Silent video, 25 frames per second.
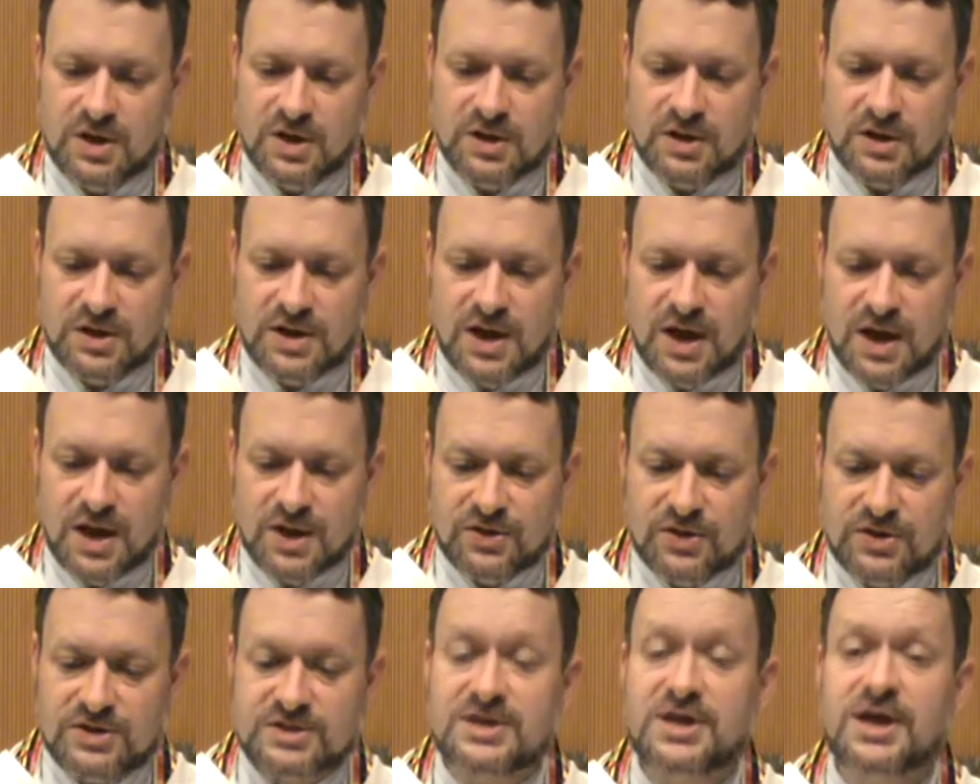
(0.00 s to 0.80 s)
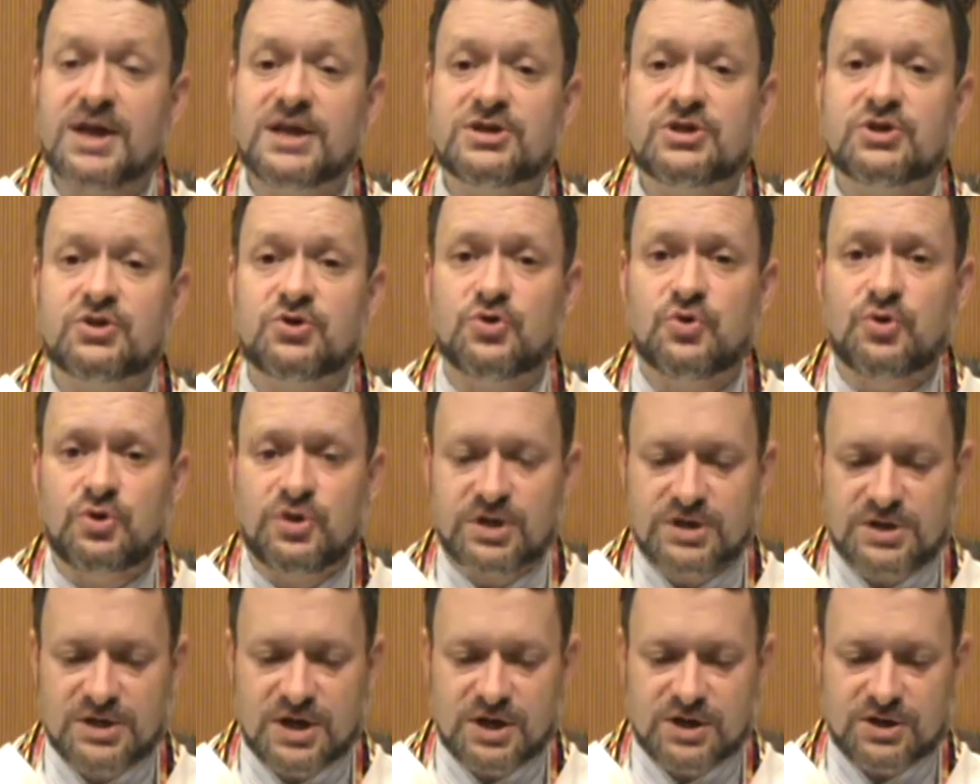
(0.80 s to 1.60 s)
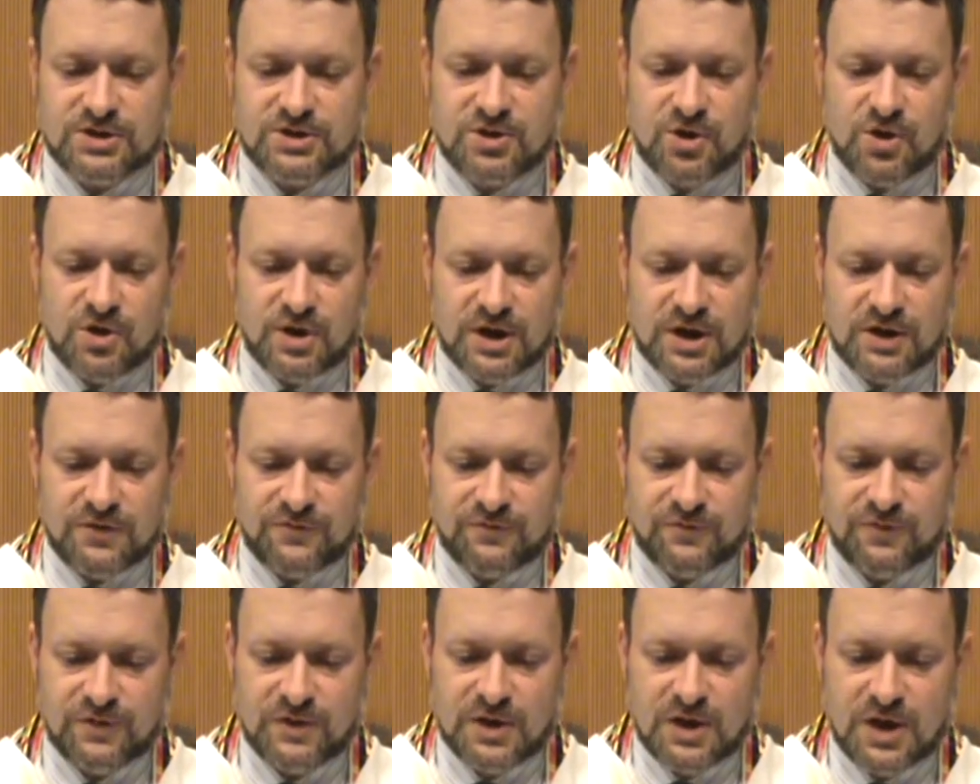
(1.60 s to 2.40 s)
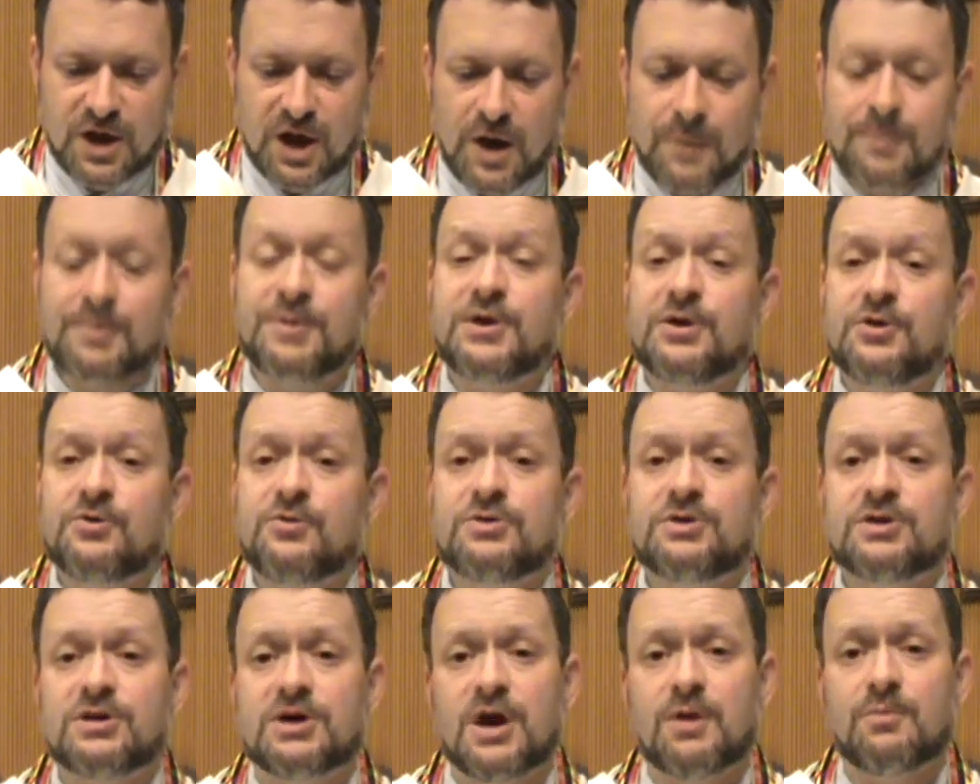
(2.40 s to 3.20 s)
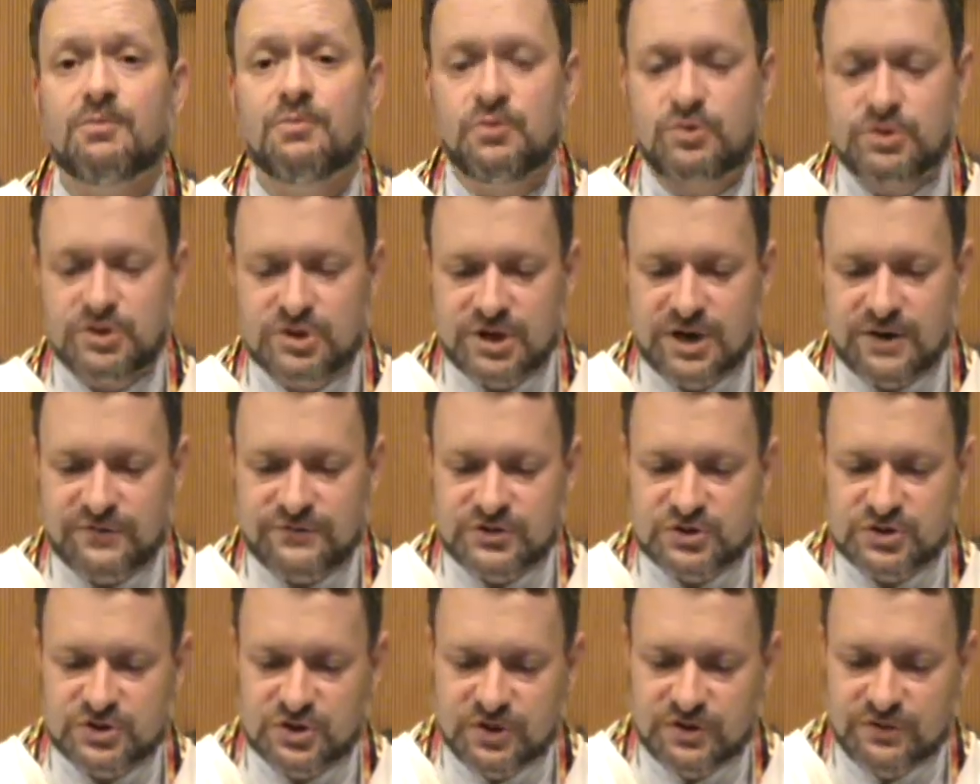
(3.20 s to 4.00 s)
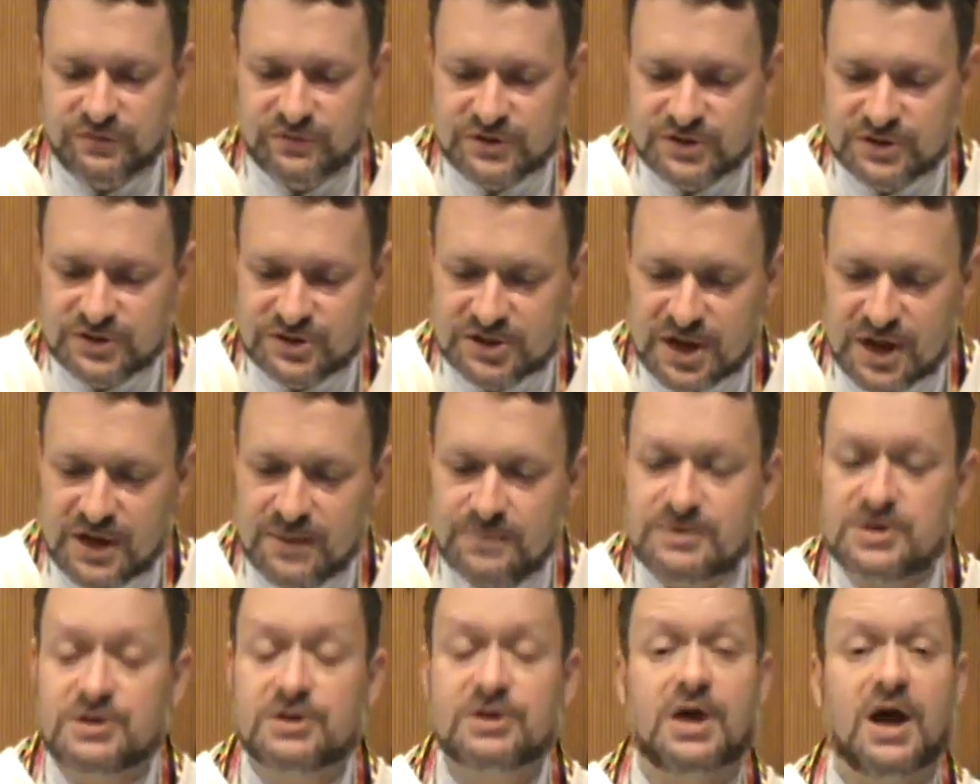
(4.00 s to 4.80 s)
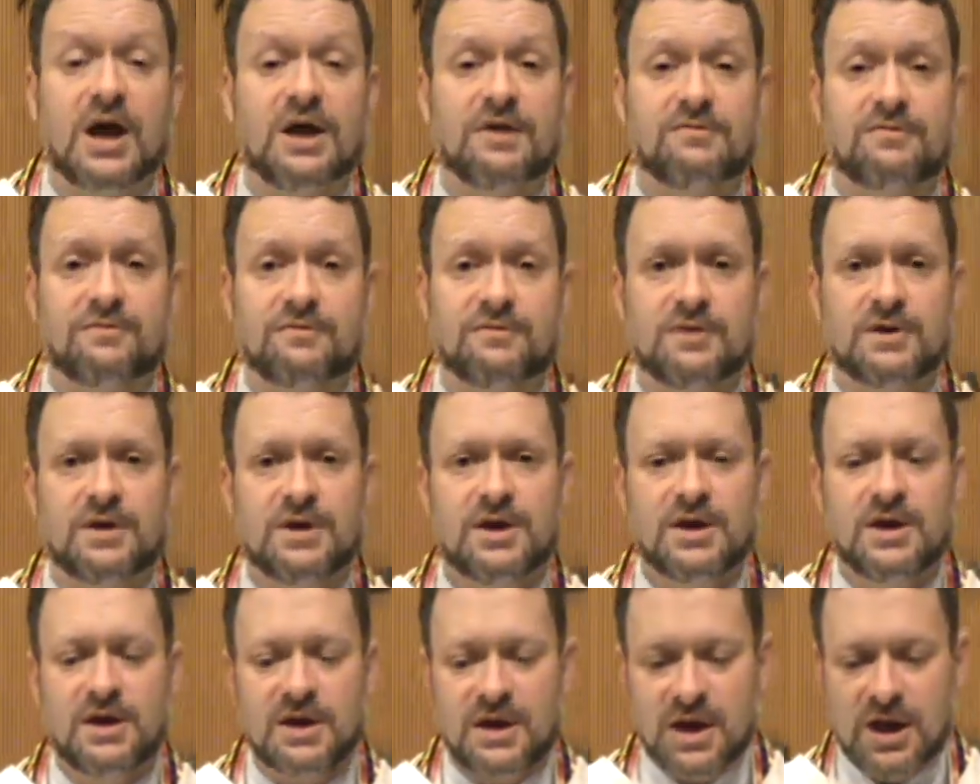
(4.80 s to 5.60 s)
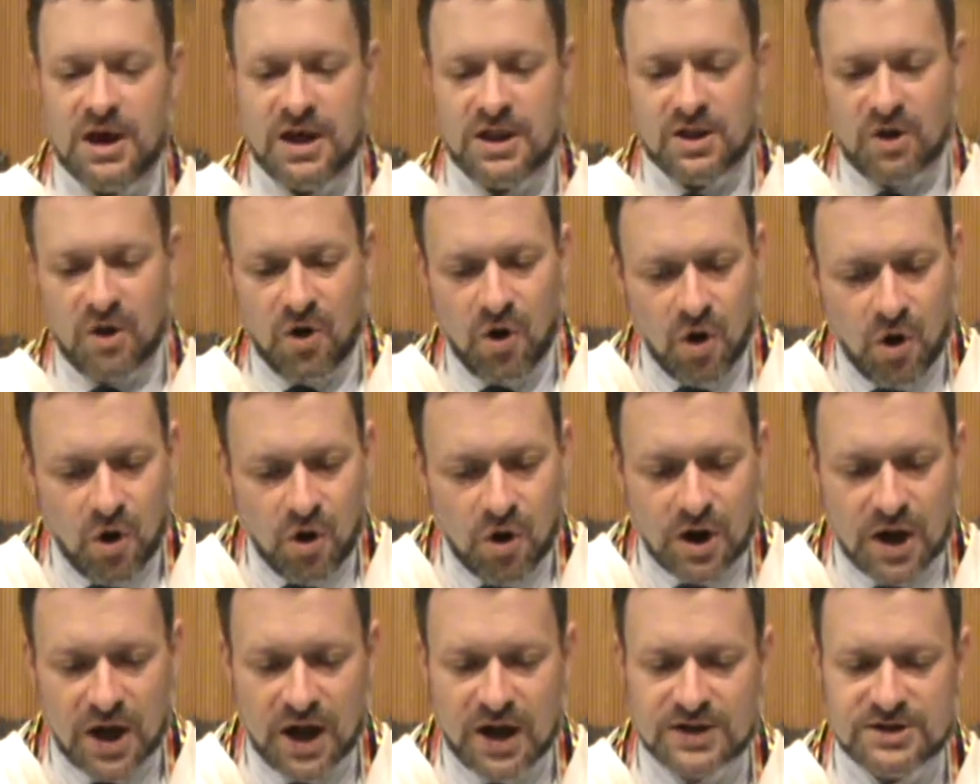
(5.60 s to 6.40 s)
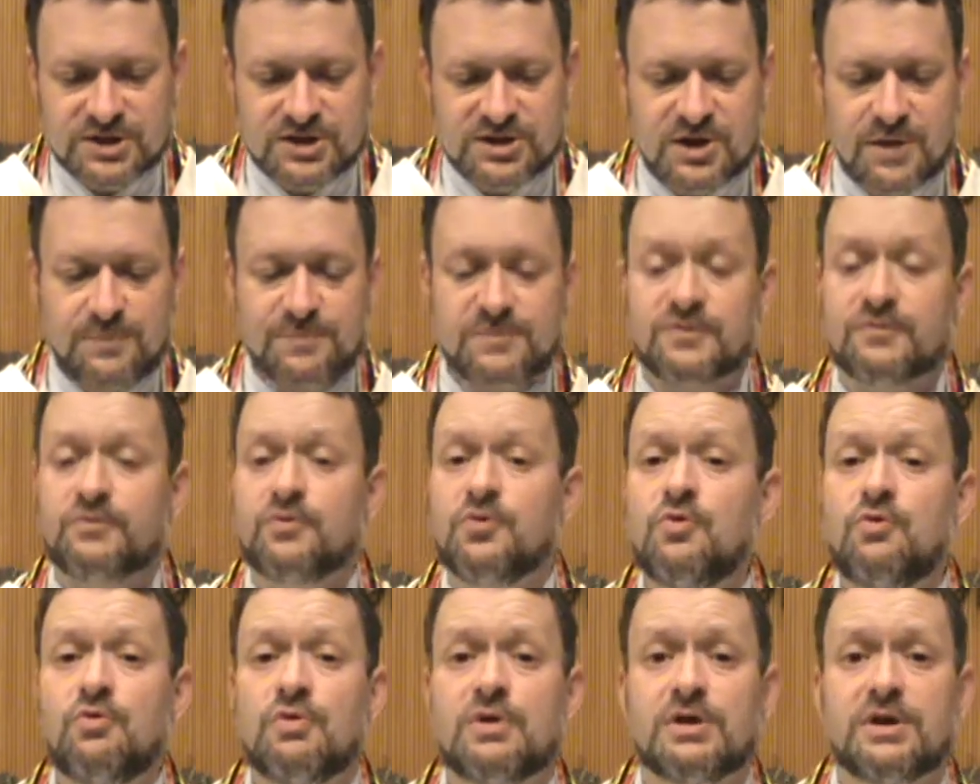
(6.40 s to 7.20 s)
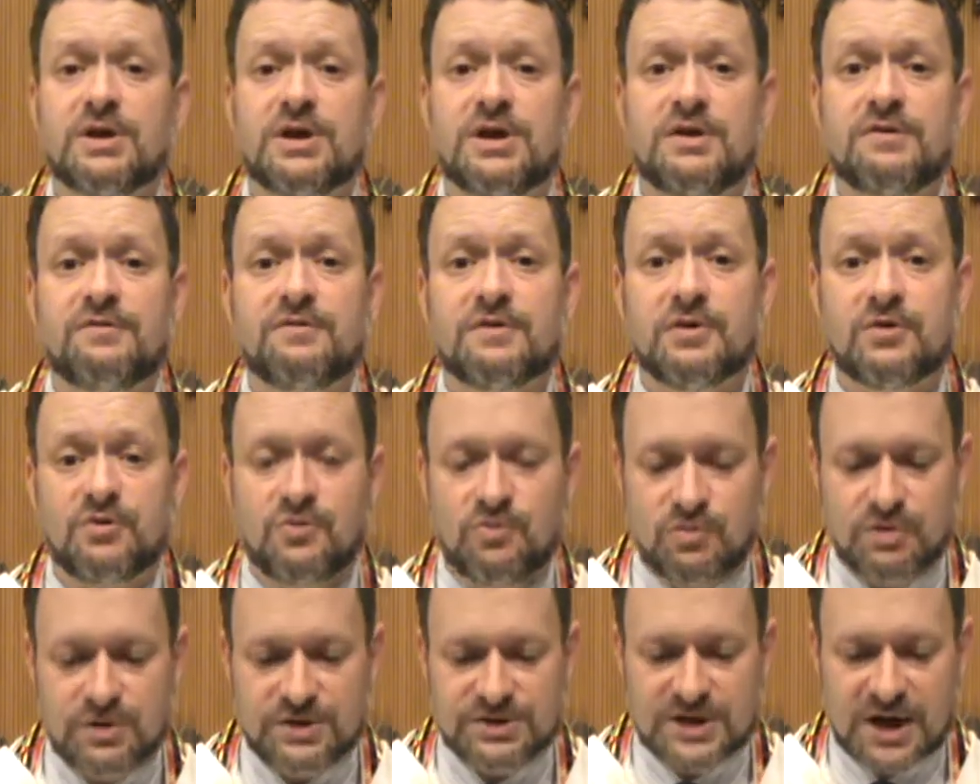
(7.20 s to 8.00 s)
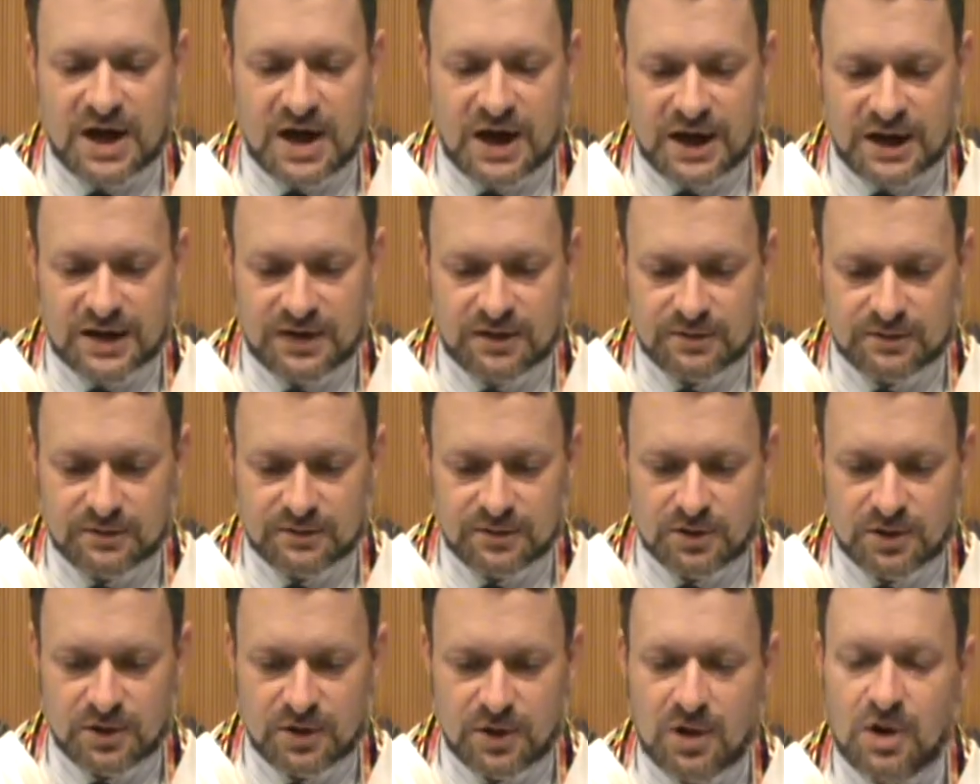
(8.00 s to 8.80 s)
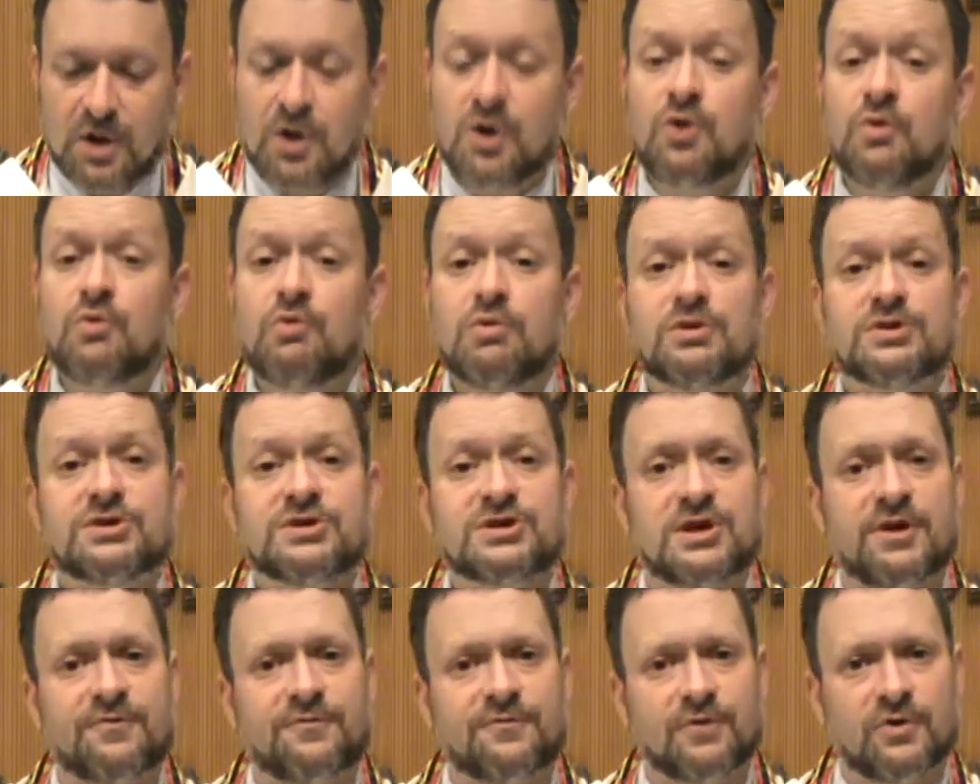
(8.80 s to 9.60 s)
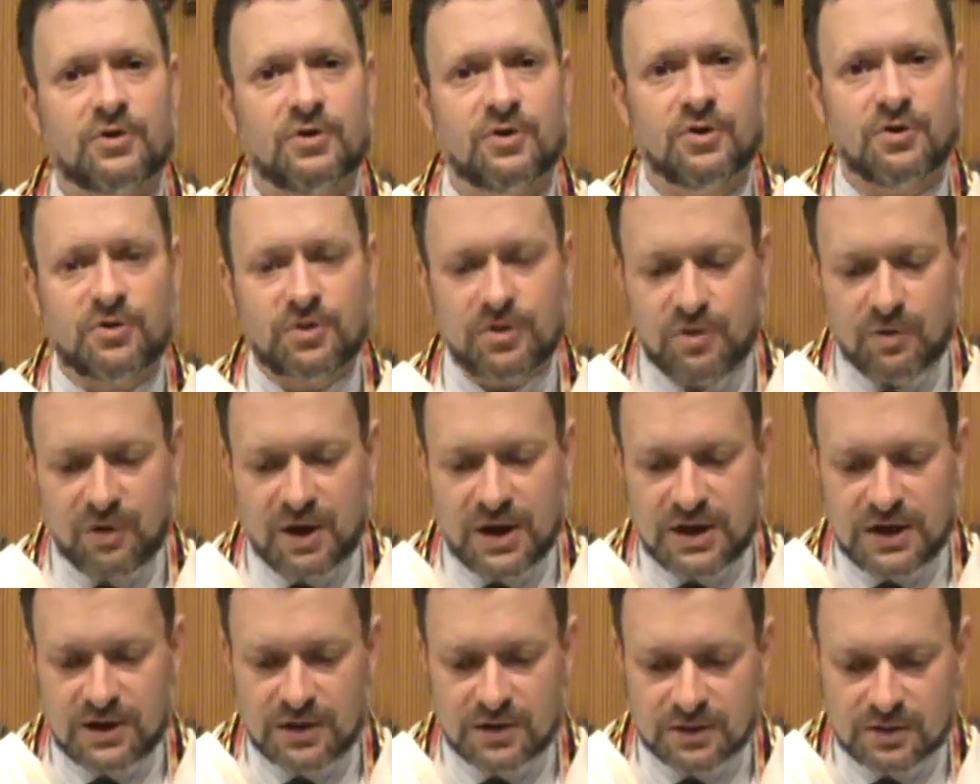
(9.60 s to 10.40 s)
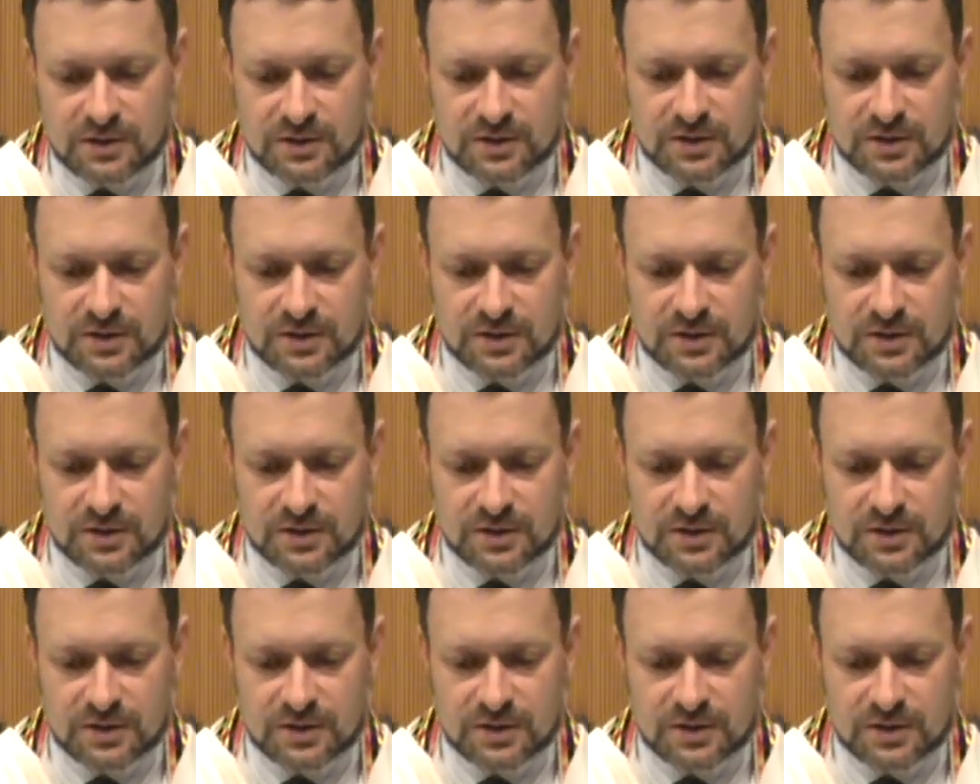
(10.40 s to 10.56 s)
The text Unatana Tokef, a piyut in our Musaf service, came to life, and the whole concept of who will live and who will die, who will suffer an earthquake,